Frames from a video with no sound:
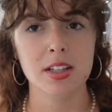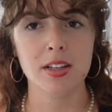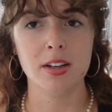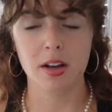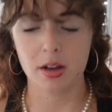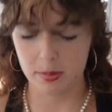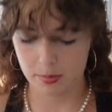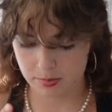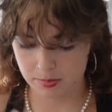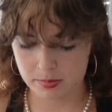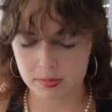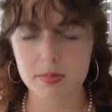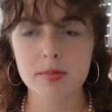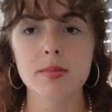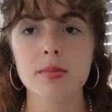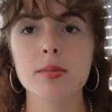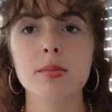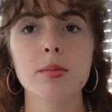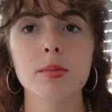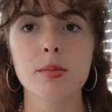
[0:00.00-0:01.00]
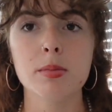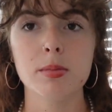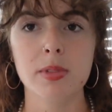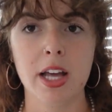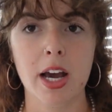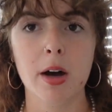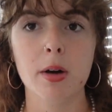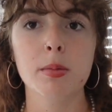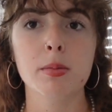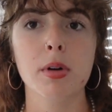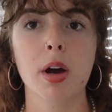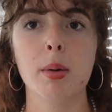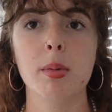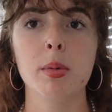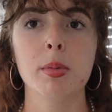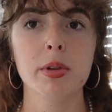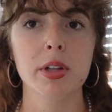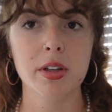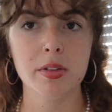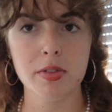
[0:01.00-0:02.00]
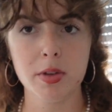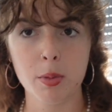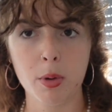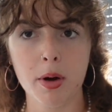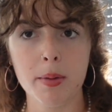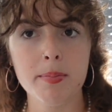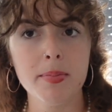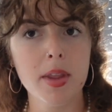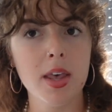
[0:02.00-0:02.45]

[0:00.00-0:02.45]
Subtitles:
now, probably, if you want.